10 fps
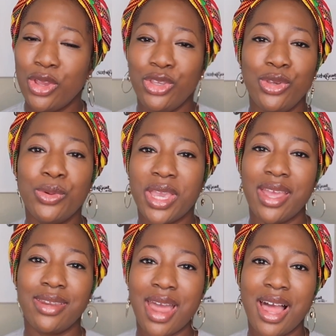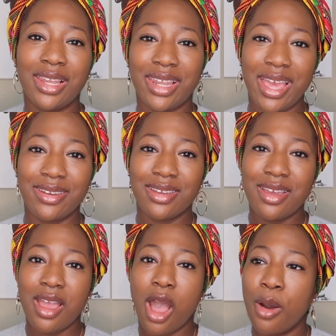You cannot let
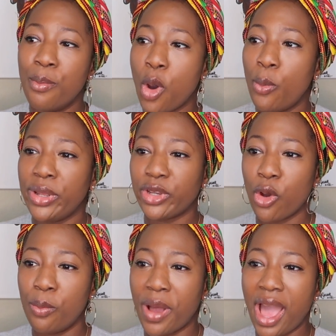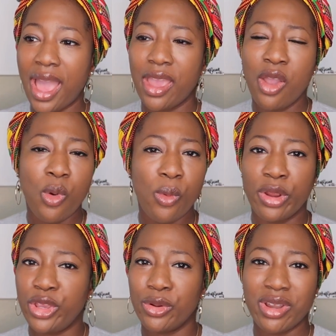a moment go by where
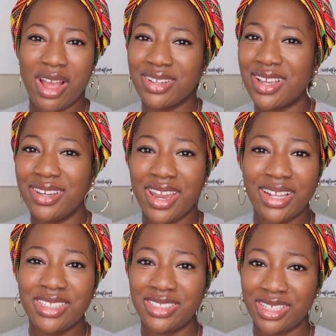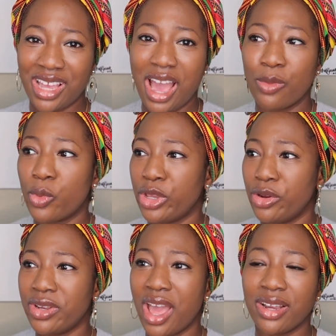you're not connected to God, where
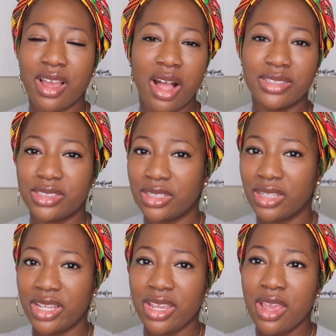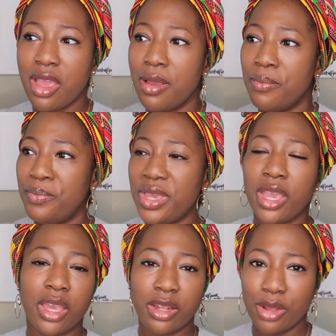you're not constantly
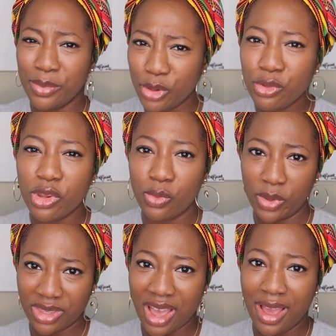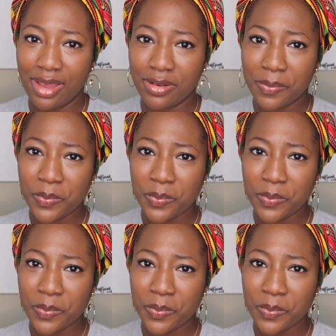being in communion with God.